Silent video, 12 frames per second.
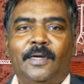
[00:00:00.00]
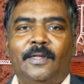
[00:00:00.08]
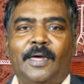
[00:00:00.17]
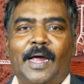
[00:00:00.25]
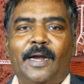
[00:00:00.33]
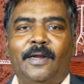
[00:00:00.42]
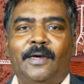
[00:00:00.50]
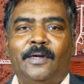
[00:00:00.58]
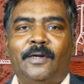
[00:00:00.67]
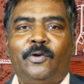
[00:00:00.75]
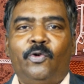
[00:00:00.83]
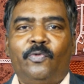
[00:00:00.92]
and a
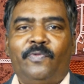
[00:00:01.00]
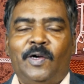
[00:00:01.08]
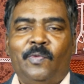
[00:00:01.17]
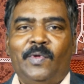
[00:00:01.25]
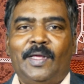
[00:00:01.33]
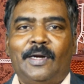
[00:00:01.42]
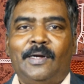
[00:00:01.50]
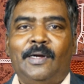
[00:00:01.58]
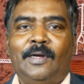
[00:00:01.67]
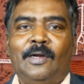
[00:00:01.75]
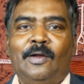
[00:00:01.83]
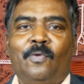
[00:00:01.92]
new firmware
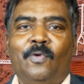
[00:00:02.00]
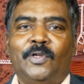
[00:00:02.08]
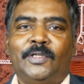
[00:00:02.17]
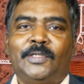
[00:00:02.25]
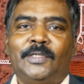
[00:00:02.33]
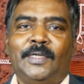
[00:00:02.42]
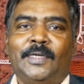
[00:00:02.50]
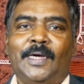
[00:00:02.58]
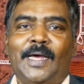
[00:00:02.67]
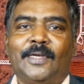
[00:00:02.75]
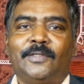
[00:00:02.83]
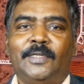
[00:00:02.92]
was
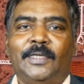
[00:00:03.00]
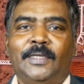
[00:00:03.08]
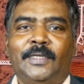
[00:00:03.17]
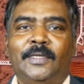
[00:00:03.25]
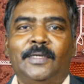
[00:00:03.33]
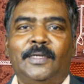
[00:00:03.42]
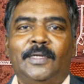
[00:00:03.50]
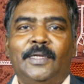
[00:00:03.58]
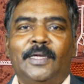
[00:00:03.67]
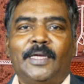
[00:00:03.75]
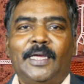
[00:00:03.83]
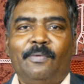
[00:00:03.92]
actually
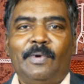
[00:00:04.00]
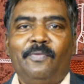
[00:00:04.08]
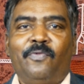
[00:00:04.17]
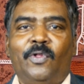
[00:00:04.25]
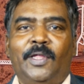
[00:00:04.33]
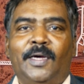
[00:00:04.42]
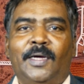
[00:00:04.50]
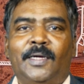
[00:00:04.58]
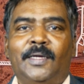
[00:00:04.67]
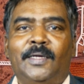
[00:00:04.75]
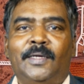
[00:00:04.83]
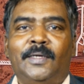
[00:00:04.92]
given for the
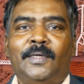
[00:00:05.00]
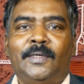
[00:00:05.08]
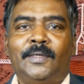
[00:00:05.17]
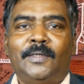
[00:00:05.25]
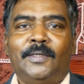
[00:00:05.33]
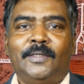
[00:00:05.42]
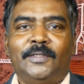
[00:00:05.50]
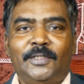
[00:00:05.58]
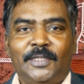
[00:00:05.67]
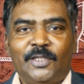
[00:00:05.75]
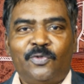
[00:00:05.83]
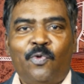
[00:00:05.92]

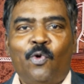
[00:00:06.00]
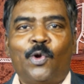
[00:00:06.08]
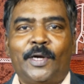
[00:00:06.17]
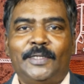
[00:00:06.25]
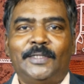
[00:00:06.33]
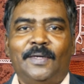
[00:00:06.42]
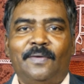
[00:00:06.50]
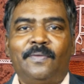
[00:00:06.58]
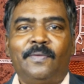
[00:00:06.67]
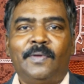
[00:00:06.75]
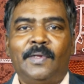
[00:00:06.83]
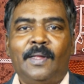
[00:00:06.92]
GH4 itself,
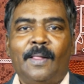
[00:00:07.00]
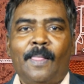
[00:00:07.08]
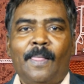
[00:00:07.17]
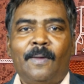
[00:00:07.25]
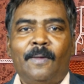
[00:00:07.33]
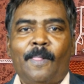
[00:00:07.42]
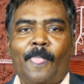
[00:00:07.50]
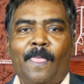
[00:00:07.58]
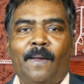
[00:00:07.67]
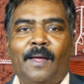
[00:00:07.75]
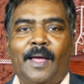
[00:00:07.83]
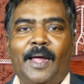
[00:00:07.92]

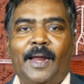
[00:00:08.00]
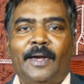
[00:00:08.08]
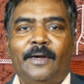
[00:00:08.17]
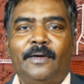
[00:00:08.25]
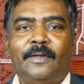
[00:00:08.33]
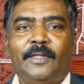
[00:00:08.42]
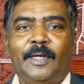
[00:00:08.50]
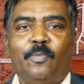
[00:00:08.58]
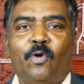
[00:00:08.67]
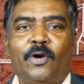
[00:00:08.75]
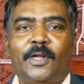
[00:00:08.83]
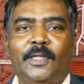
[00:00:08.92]
and they
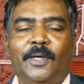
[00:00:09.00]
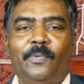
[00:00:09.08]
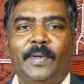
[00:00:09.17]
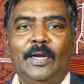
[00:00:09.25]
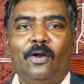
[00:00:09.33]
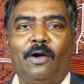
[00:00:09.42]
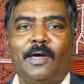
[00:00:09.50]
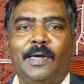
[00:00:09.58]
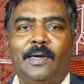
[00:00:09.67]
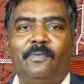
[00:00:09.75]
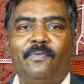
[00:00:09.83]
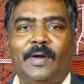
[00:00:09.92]
brought in the V-Log
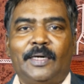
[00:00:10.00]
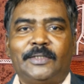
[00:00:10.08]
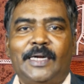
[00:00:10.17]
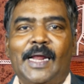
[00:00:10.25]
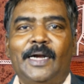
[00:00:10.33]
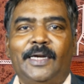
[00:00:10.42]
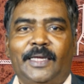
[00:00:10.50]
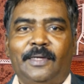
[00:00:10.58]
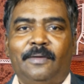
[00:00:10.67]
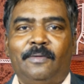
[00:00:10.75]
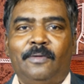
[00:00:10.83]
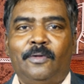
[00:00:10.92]
functionality,
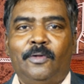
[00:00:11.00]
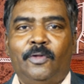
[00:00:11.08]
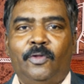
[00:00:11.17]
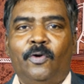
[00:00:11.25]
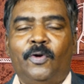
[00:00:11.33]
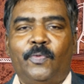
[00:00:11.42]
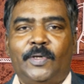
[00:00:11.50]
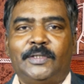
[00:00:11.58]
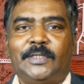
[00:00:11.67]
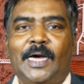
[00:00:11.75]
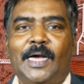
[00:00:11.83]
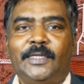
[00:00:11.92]
so it was
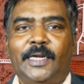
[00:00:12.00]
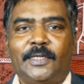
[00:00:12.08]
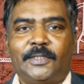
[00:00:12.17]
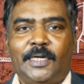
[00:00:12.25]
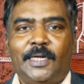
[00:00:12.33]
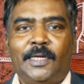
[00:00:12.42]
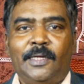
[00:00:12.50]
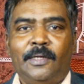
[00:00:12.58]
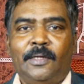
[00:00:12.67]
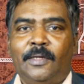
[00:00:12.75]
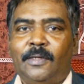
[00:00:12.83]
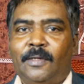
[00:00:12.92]
charged extra.
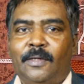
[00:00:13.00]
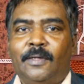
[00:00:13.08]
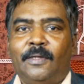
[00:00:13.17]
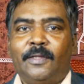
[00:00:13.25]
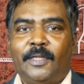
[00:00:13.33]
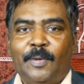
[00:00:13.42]
They